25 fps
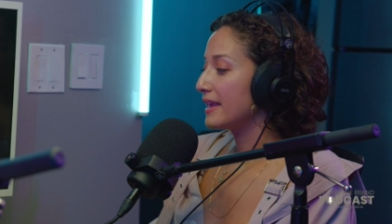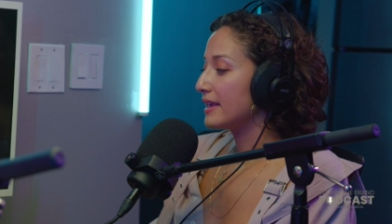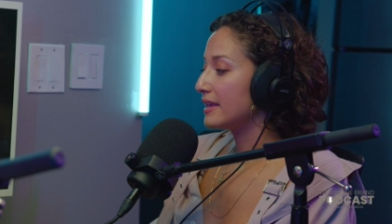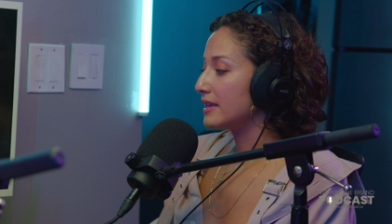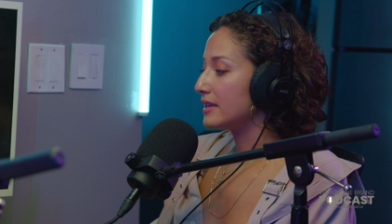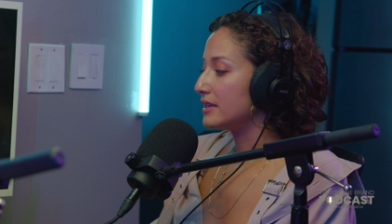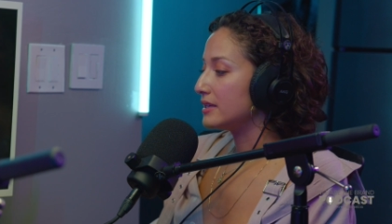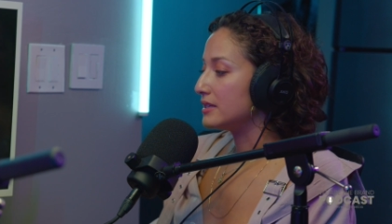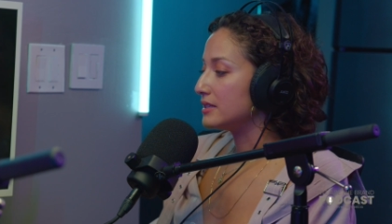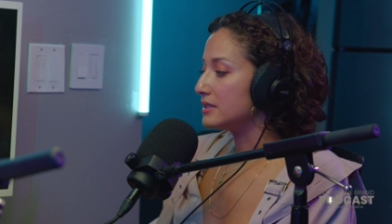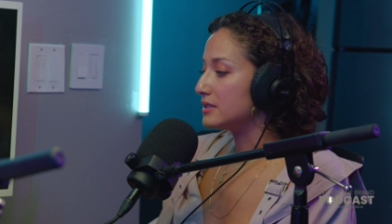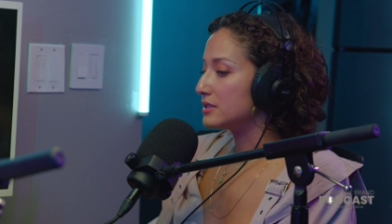
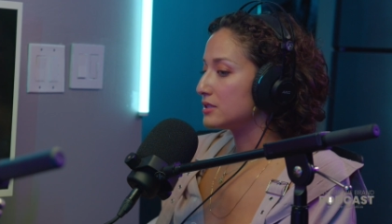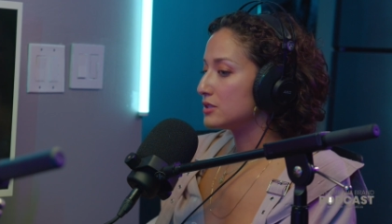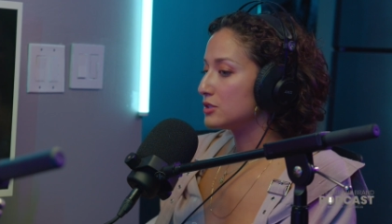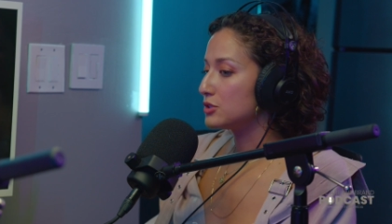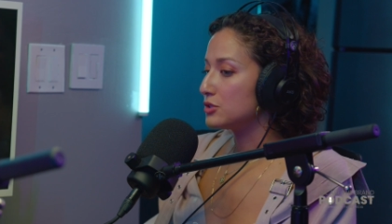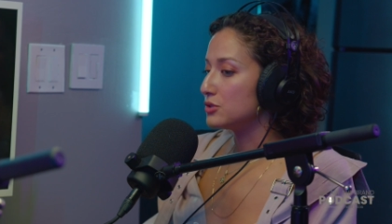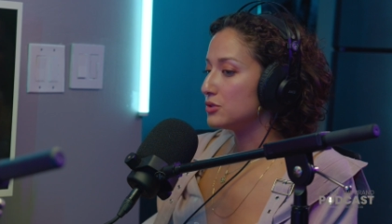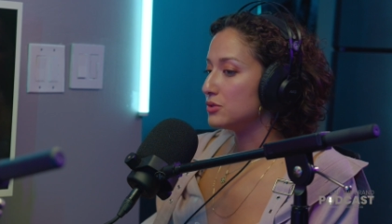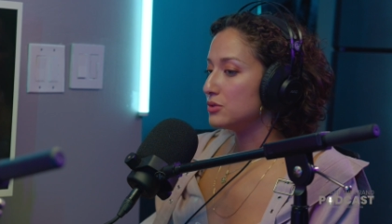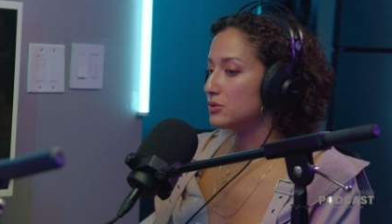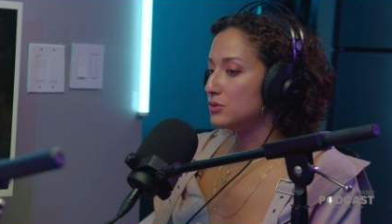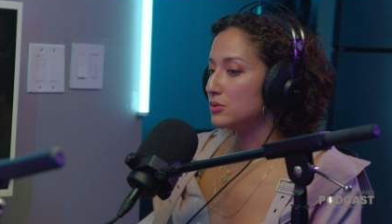is
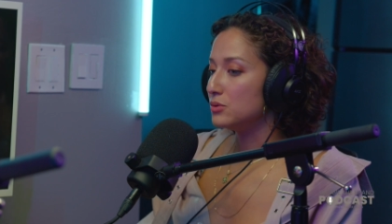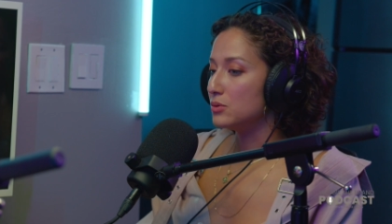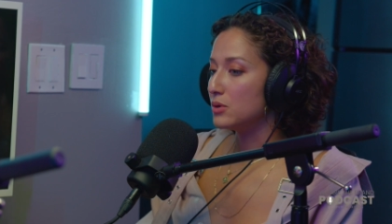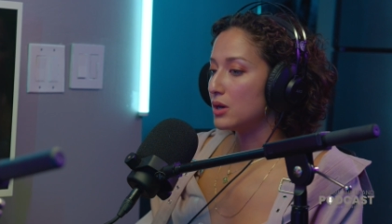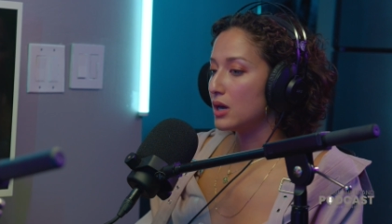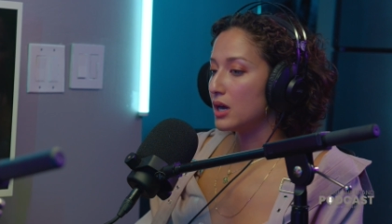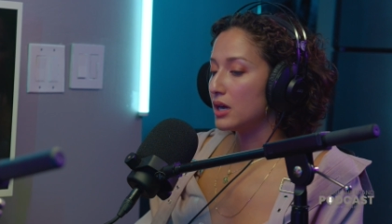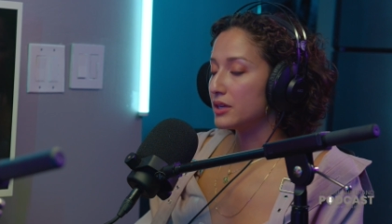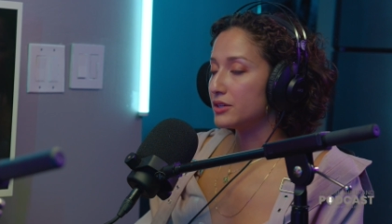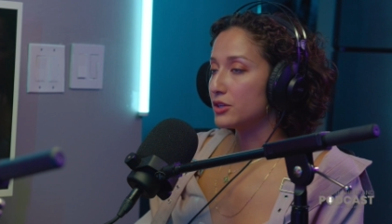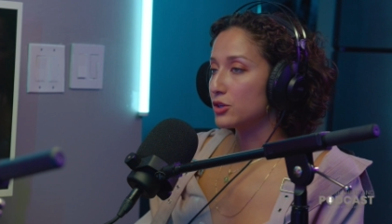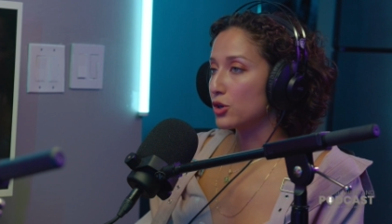to
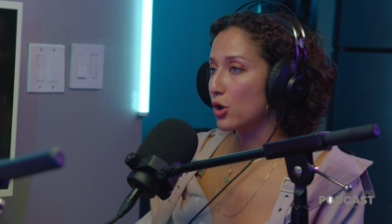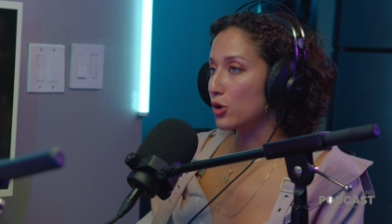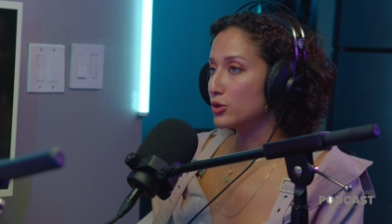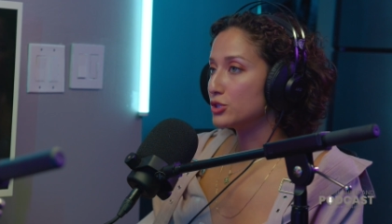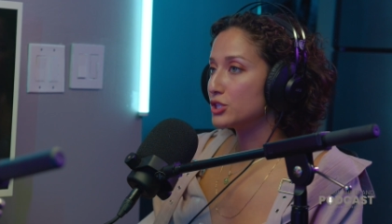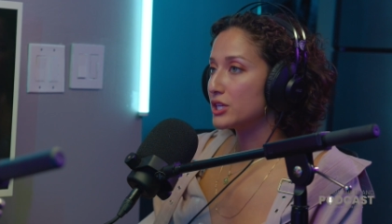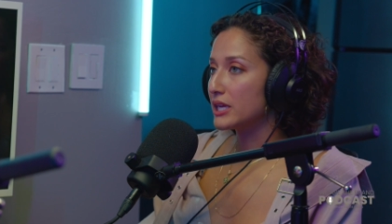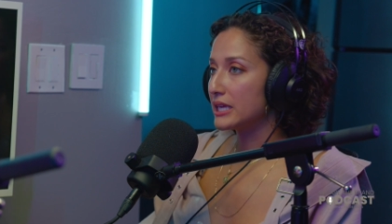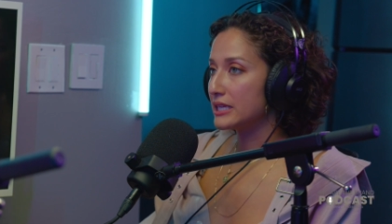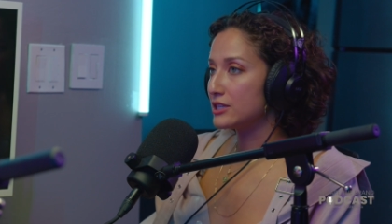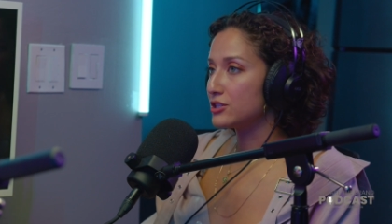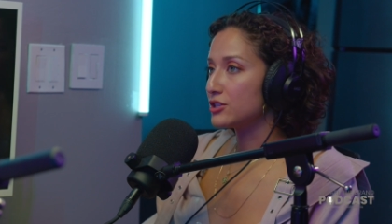
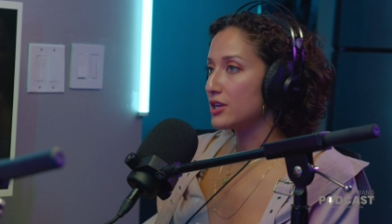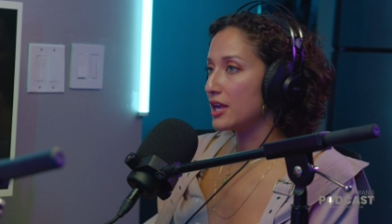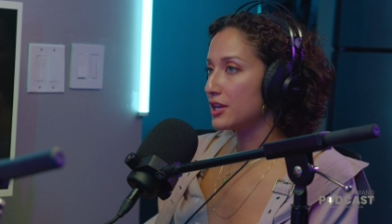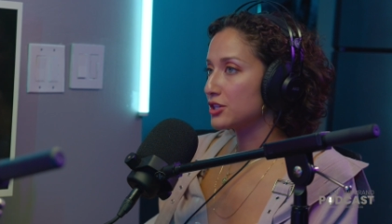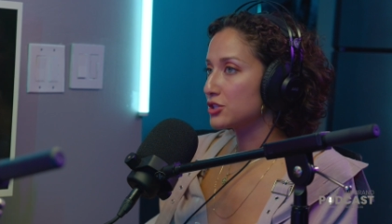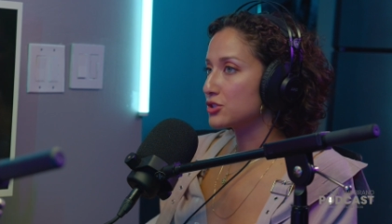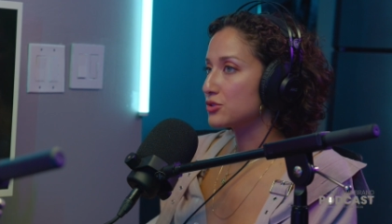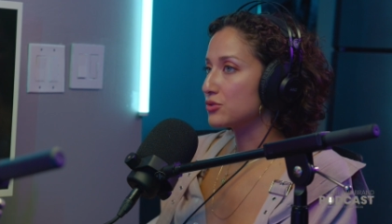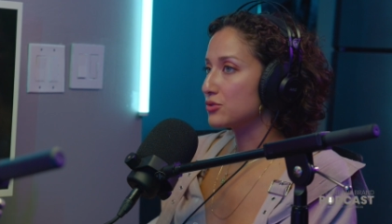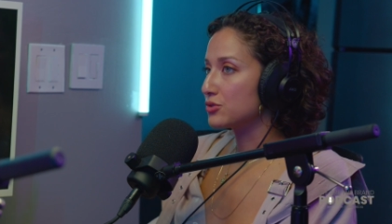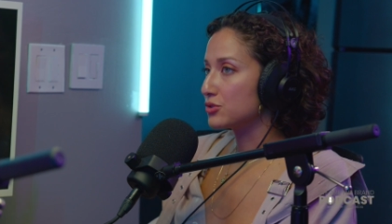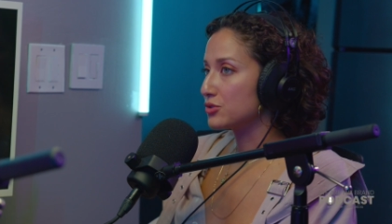negotiate
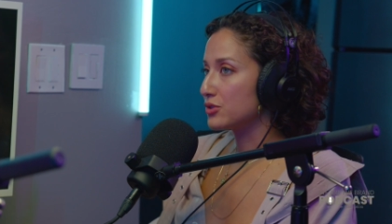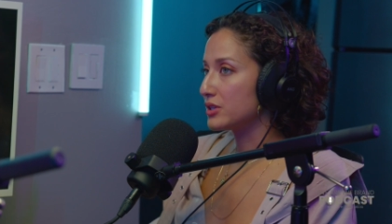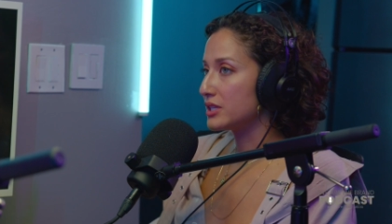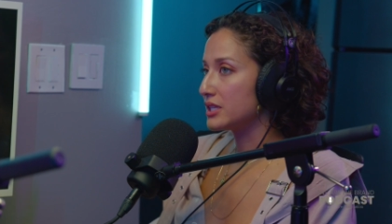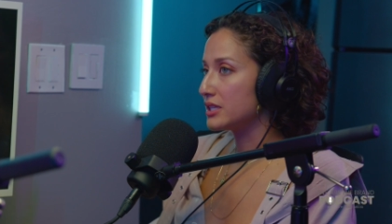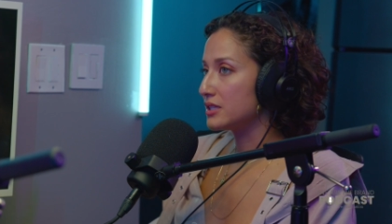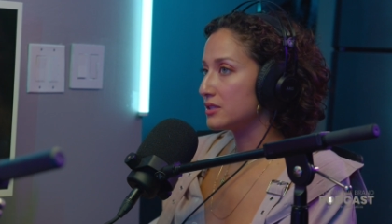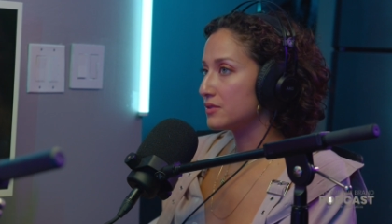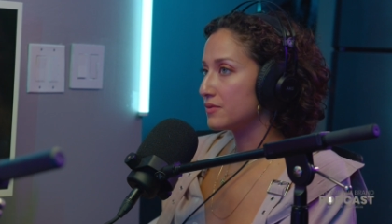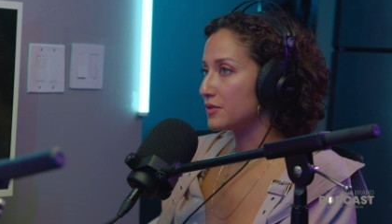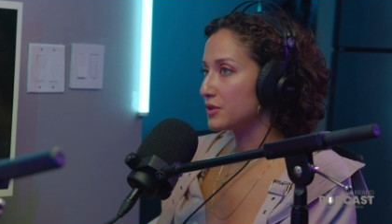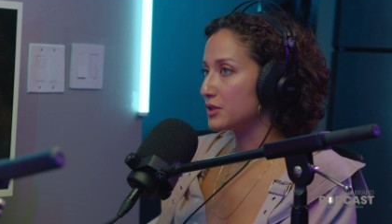international
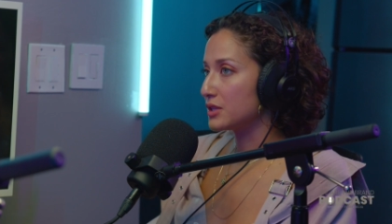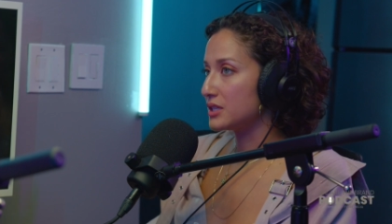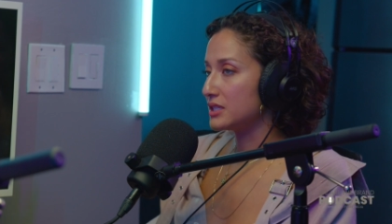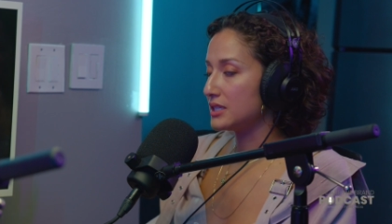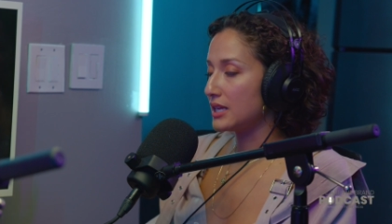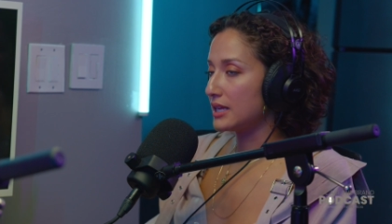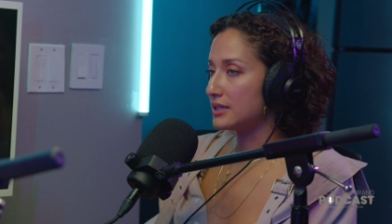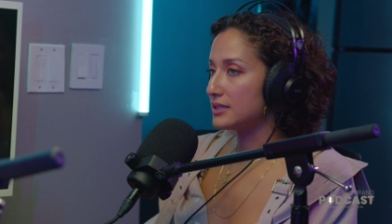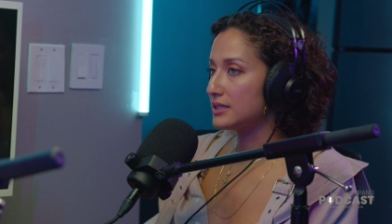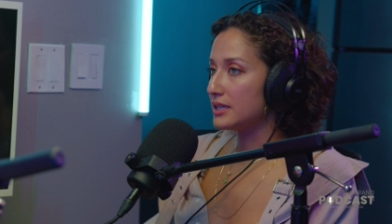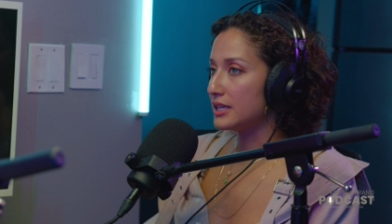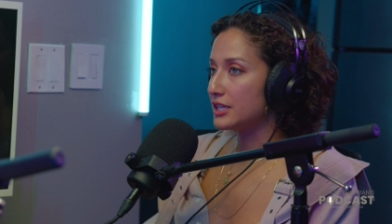treaties for the
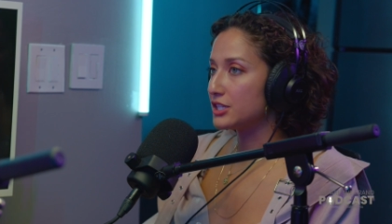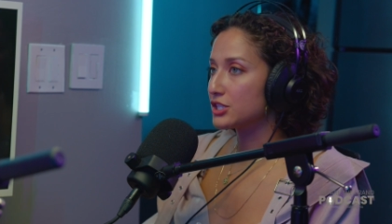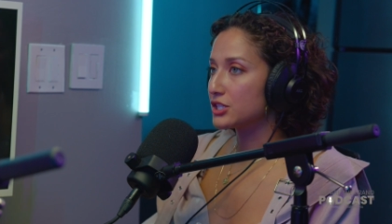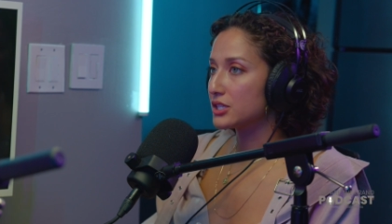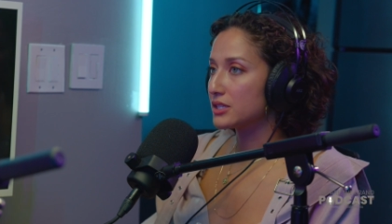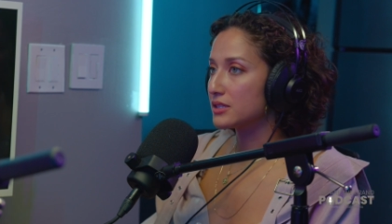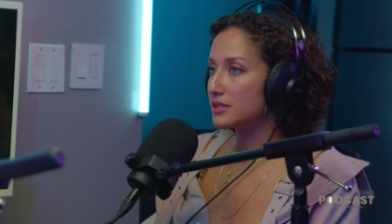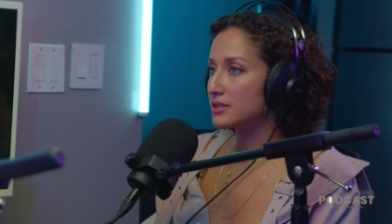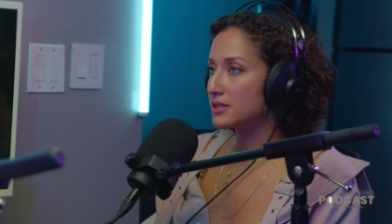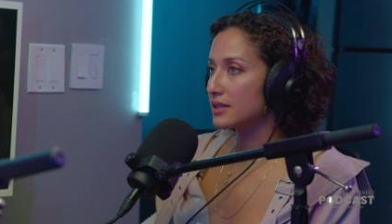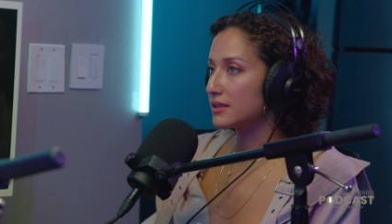United Nations.